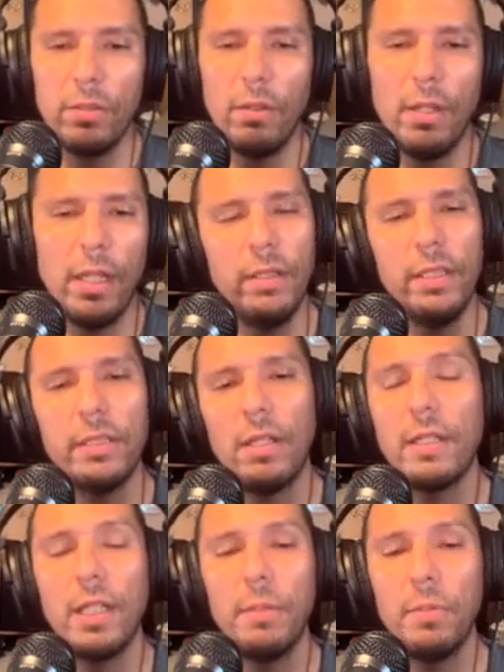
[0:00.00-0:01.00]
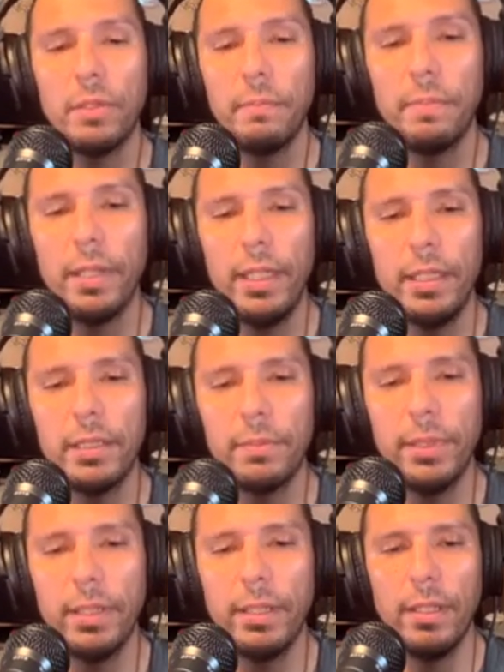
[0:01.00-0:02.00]
So I only saw a couple complaints,
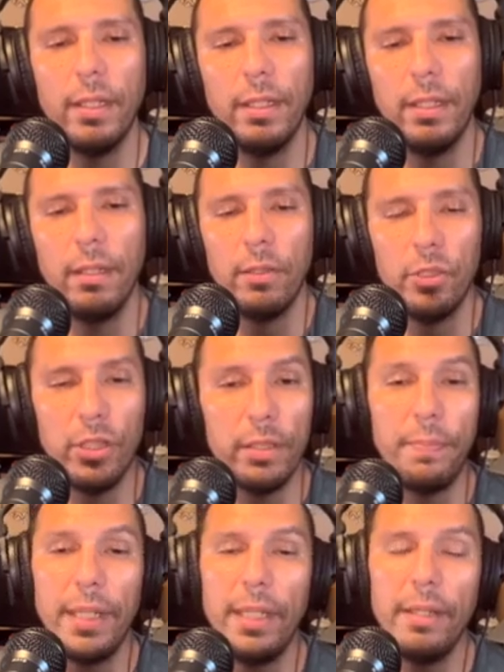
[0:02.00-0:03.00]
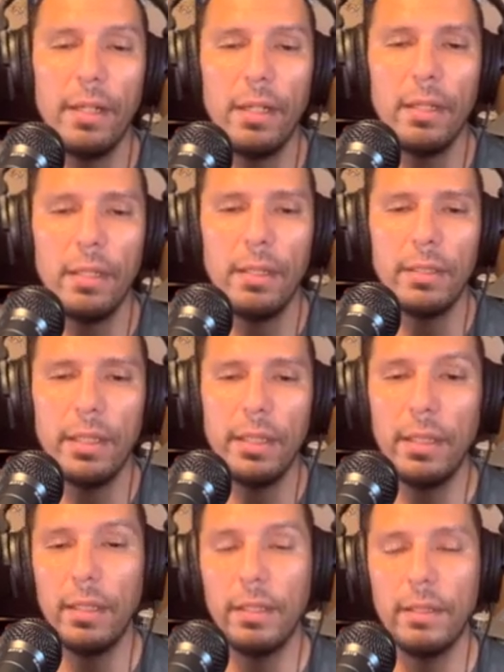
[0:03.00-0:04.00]
but just being there, seeing
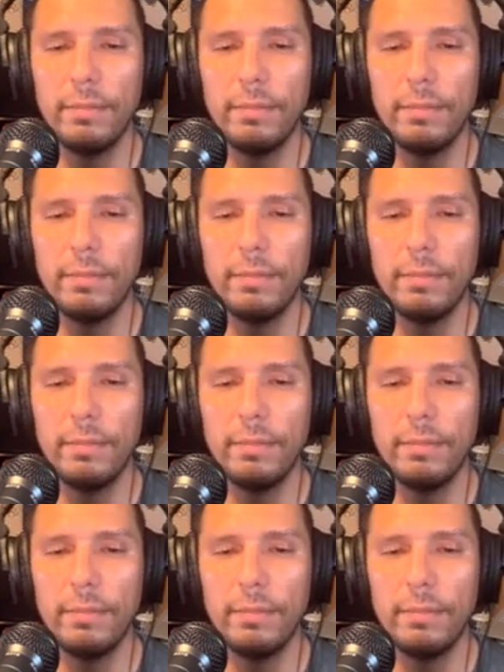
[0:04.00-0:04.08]
the,